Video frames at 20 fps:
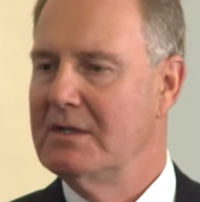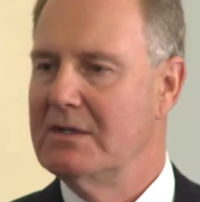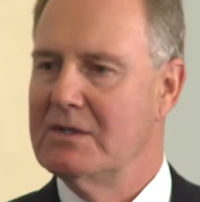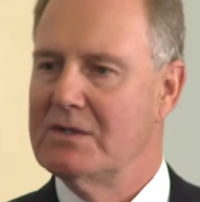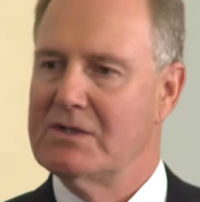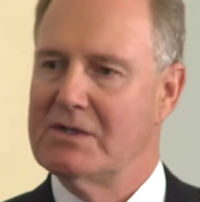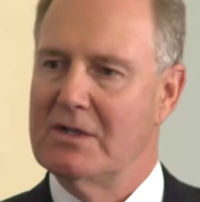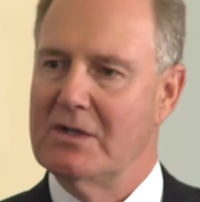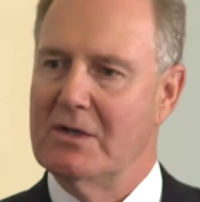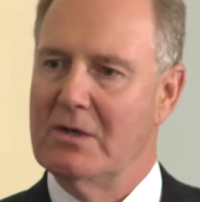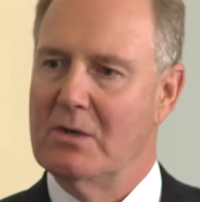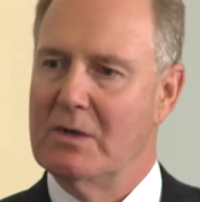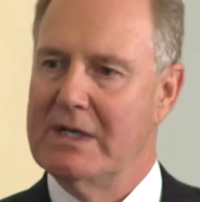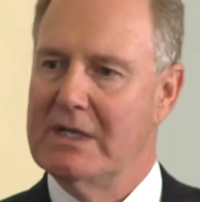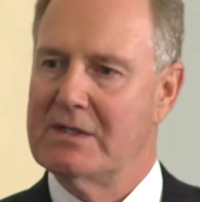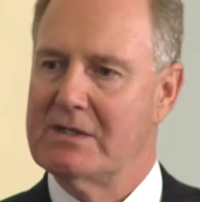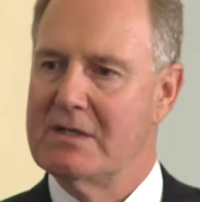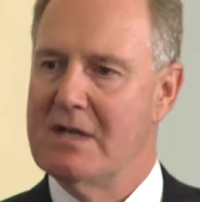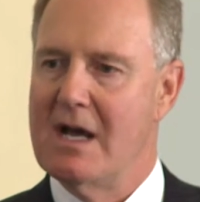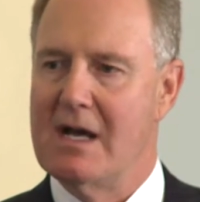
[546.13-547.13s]
So
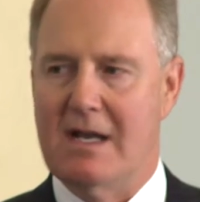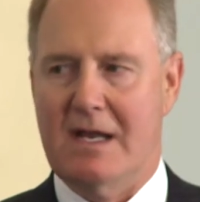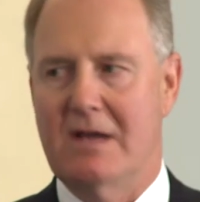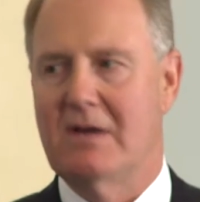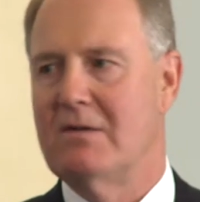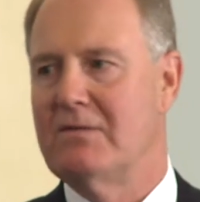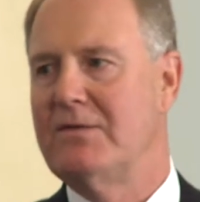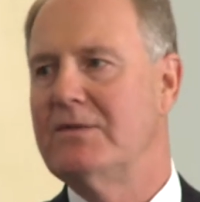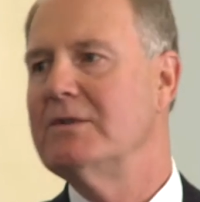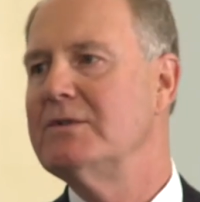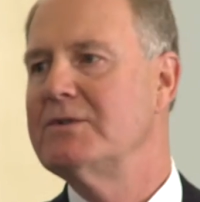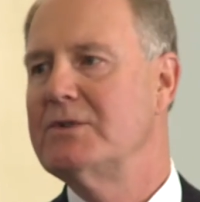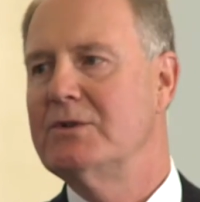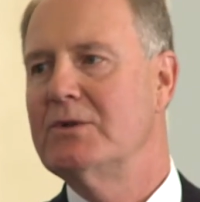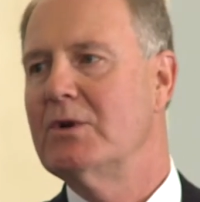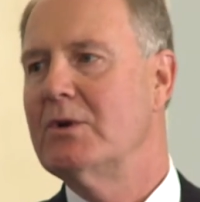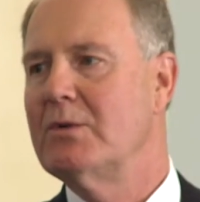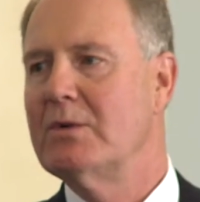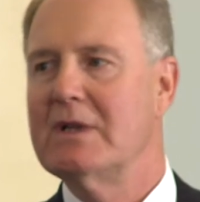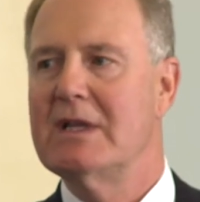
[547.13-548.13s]
it's not helpful to
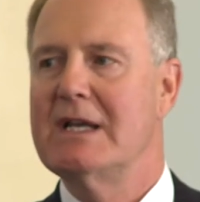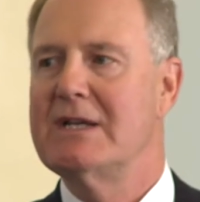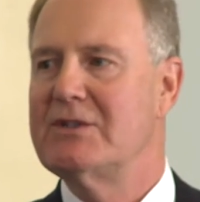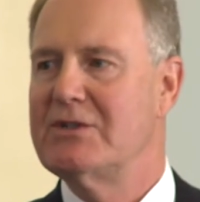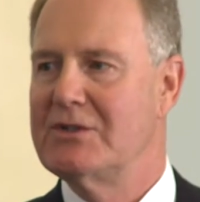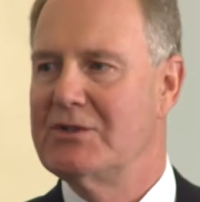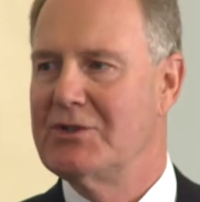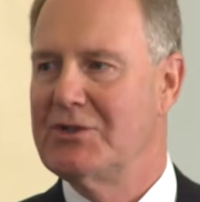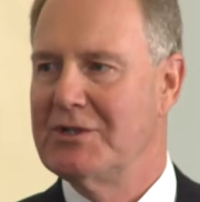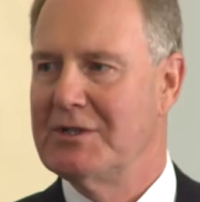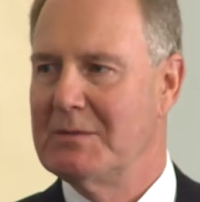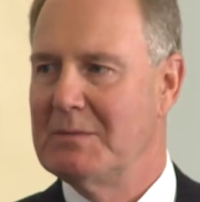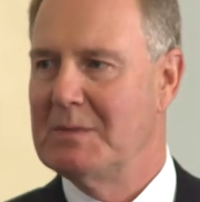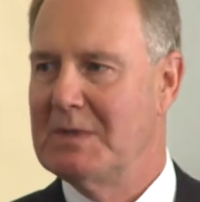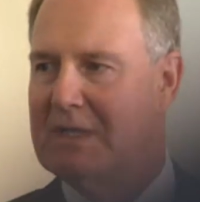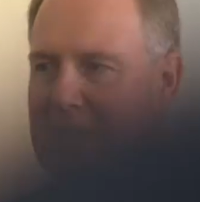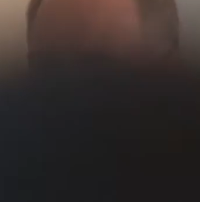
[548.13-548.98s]
a relationship